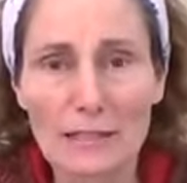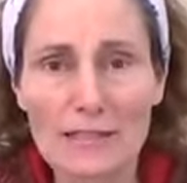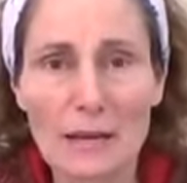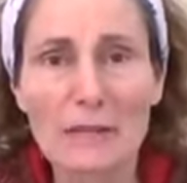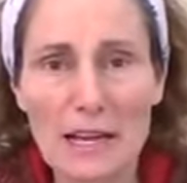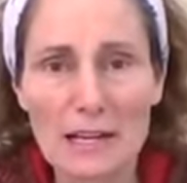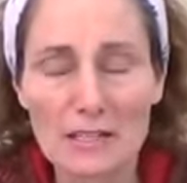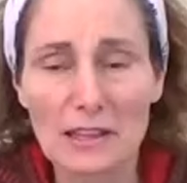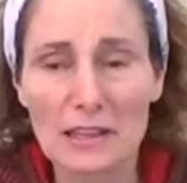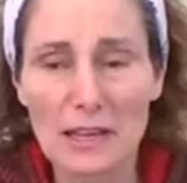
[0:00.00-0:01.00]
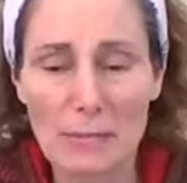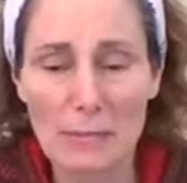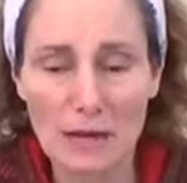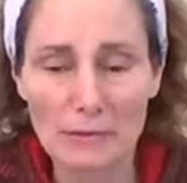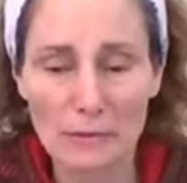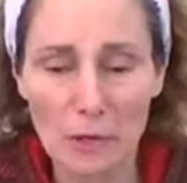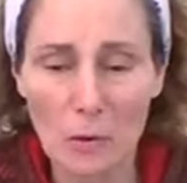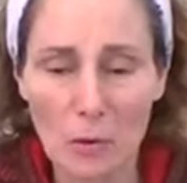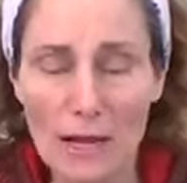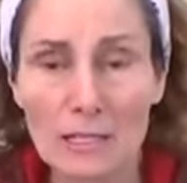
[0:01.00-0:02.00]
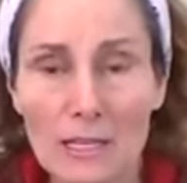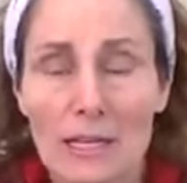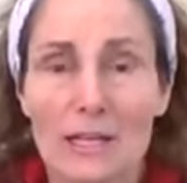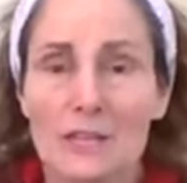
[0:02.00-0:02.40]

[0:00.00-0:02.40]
something else to think about for a while.